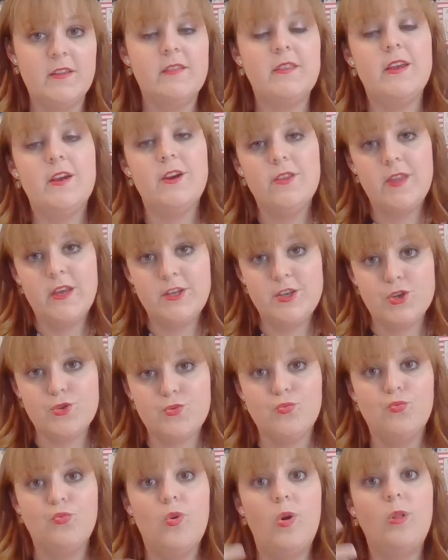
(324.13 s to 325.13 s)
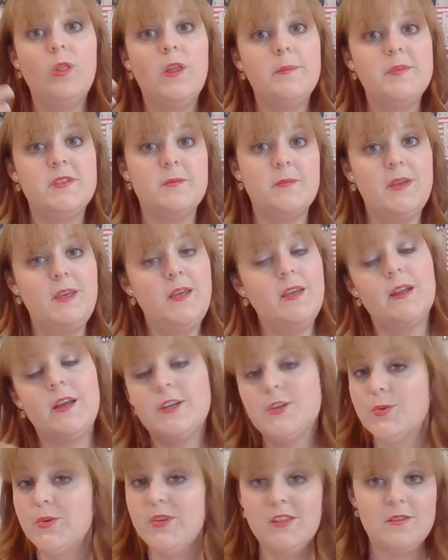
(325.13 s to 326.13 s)
There, they just roll up to me and I
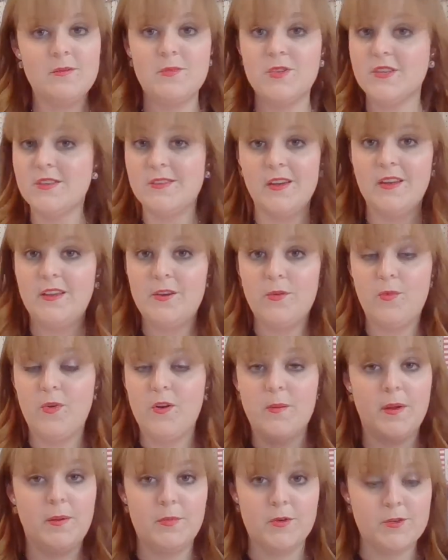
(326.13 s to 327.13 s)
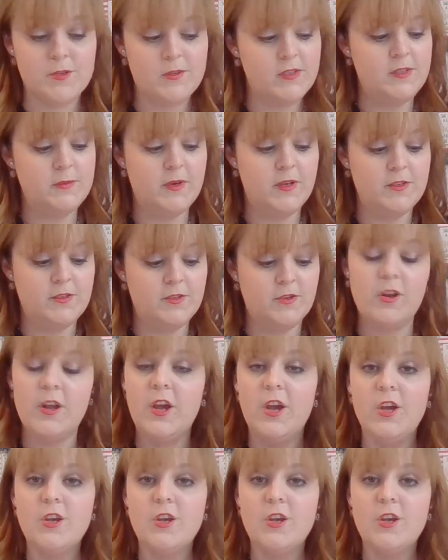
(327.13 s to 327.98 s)
treat them just like they're one of my personally sponsored.